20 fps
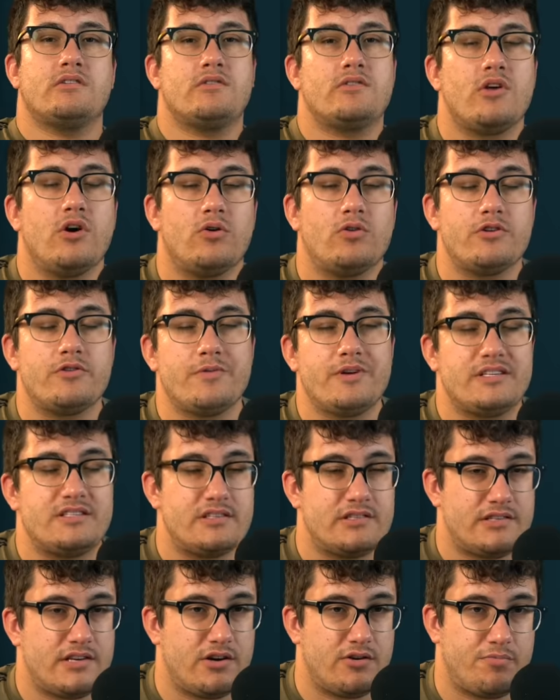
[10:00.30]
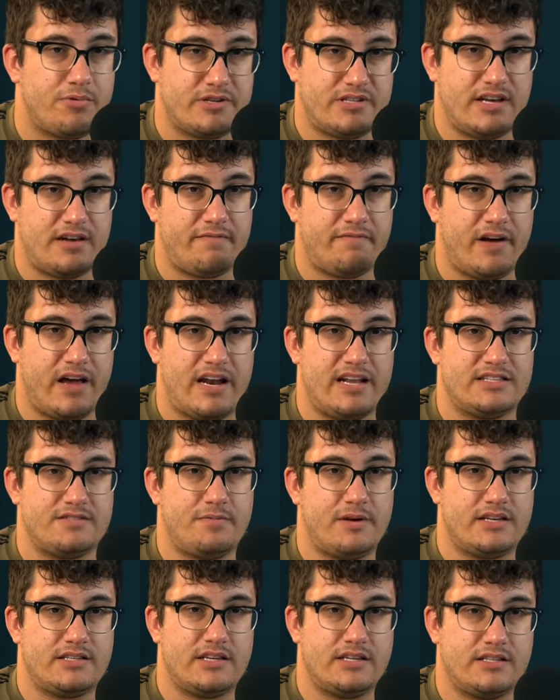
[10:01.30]
The only reason zero percent finance
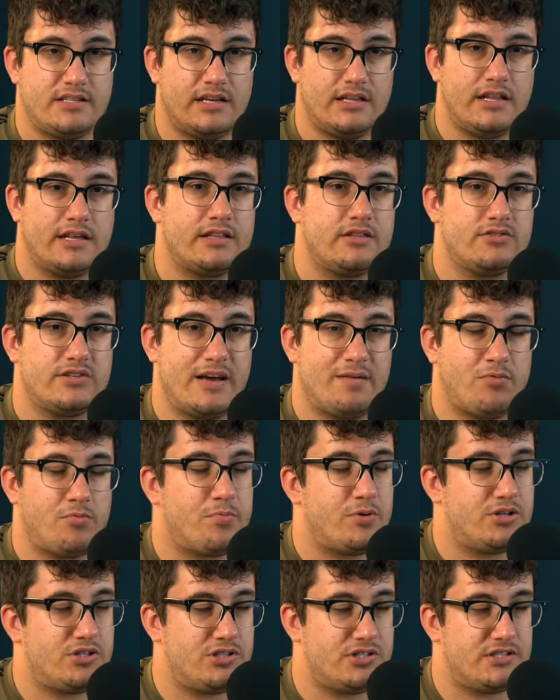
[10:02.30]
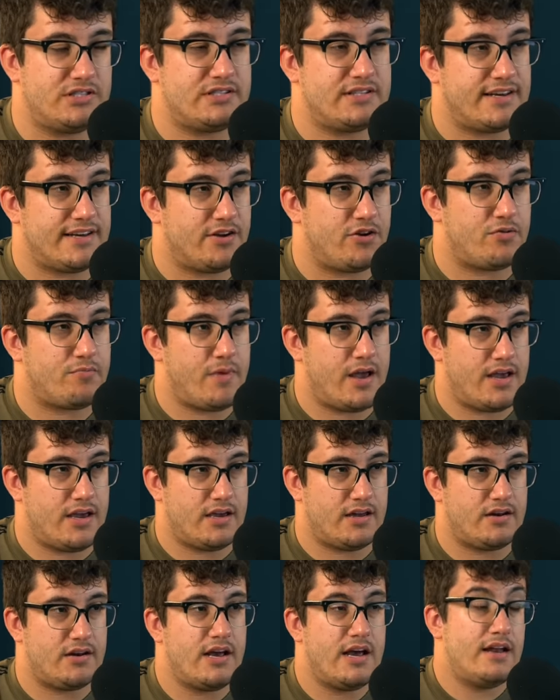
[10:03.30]
makes sense on like those Apple purchases that you're
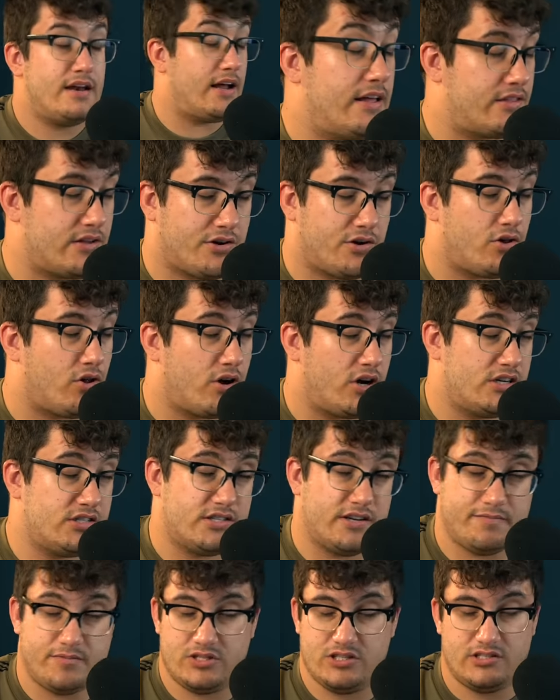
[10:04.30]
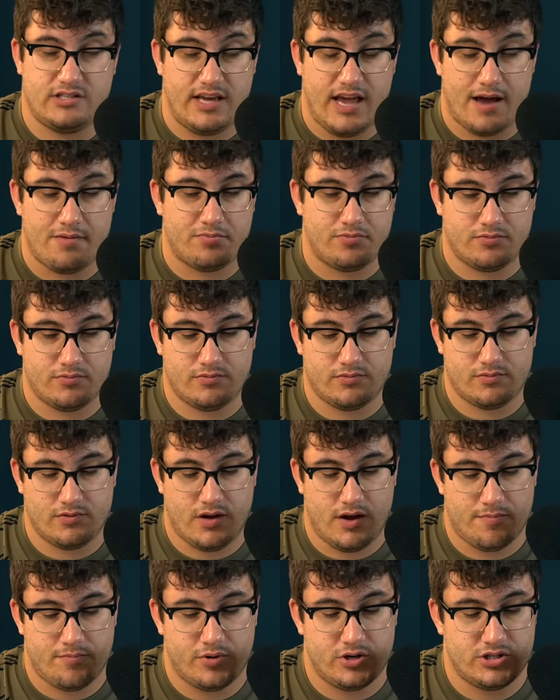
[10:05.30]
making, not the Klarna stuff, but just the Apple
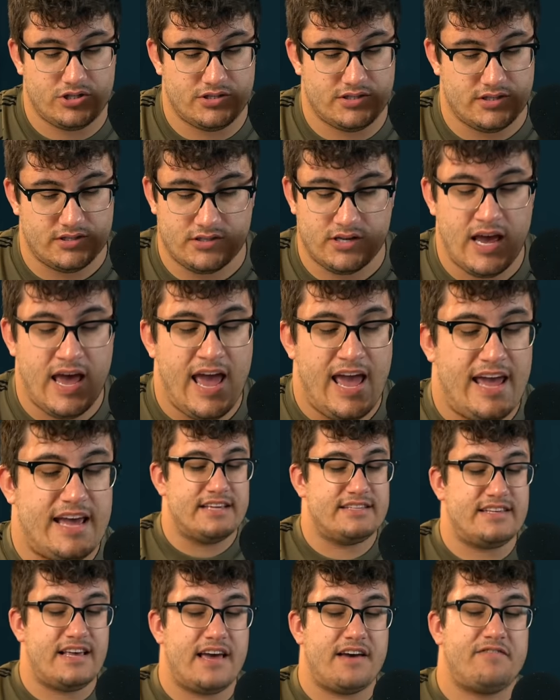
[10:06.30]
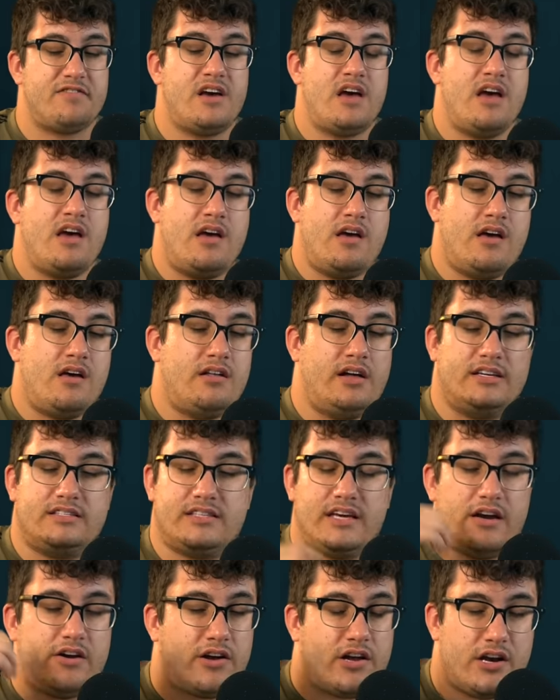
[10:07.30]
uh, purchases, is if, let's
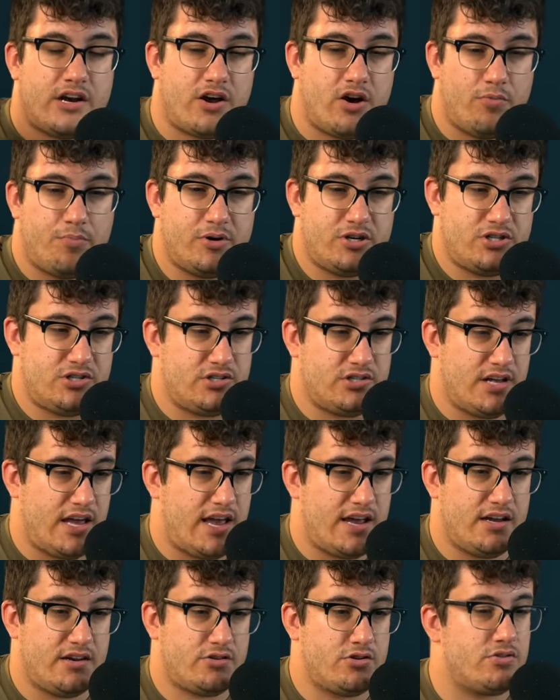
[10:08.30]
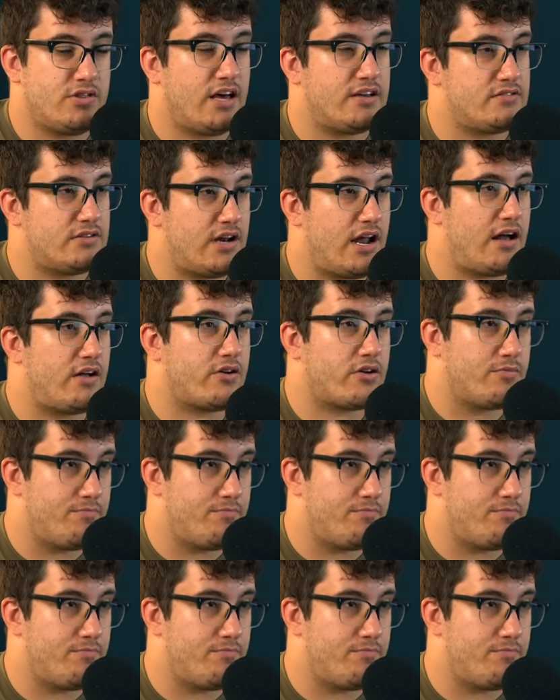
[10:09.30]
say you're going to go purchase a two thousand dollar